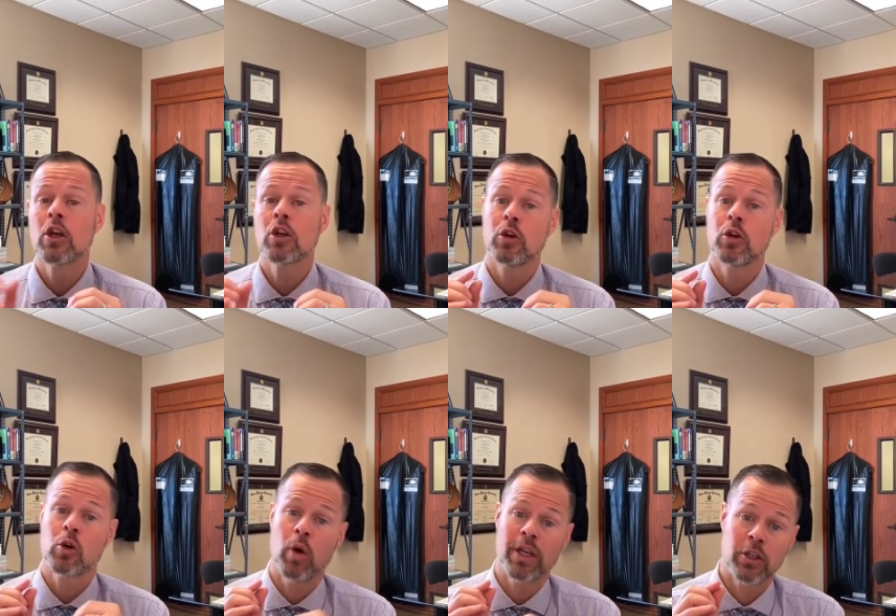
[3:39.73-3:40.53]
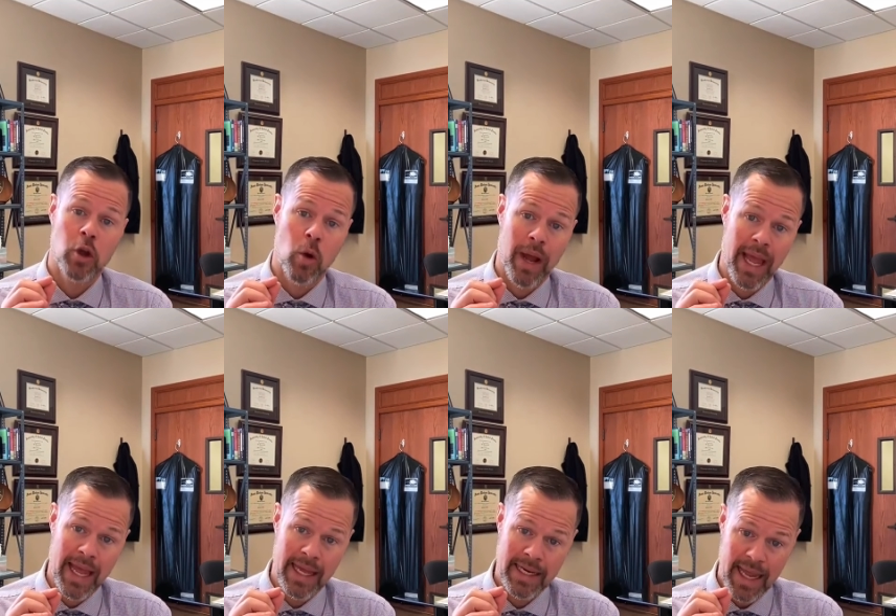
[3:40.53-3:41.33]
You're going to go
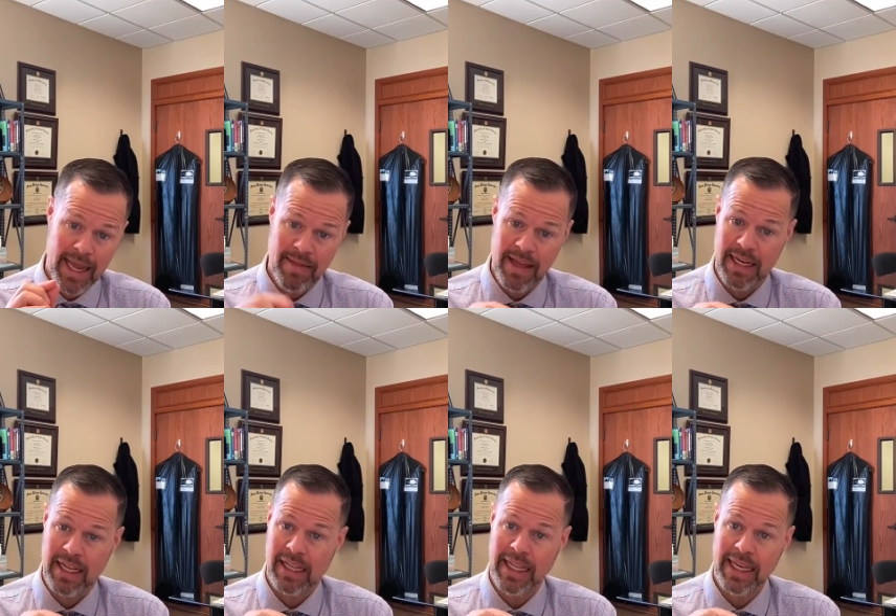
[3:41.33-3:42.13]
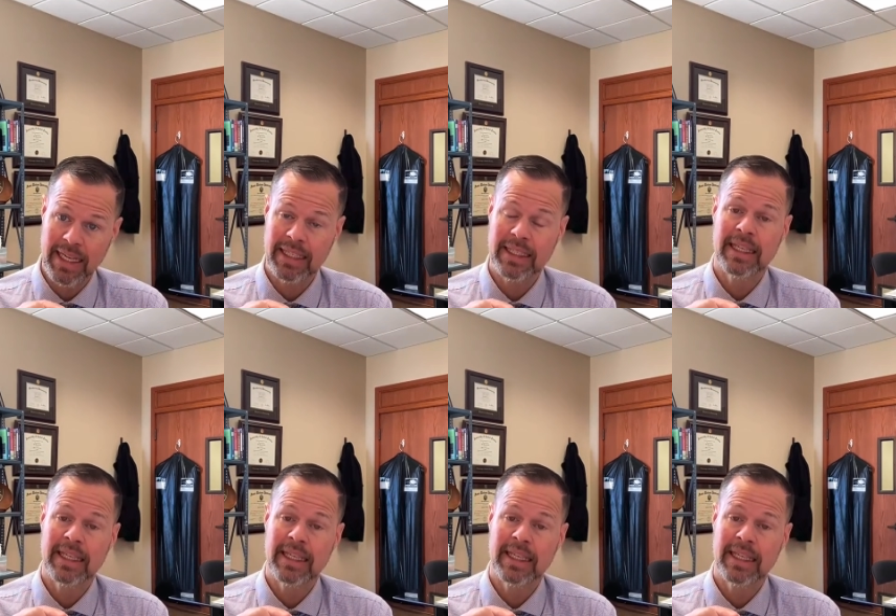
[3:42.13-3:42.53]
ahead and then click